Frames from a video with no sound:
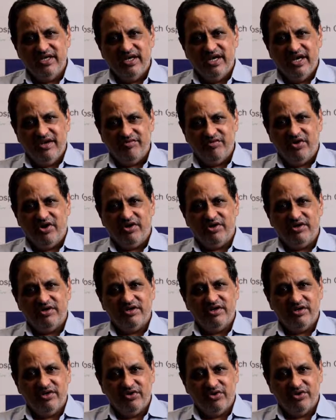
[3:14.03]
have got
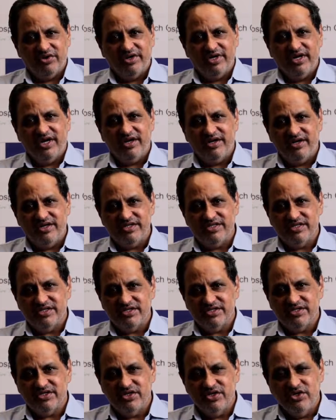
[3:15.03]
coronary artery
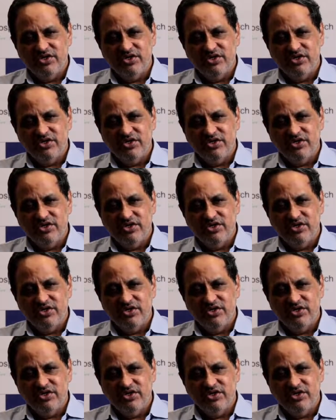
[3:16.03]
disease.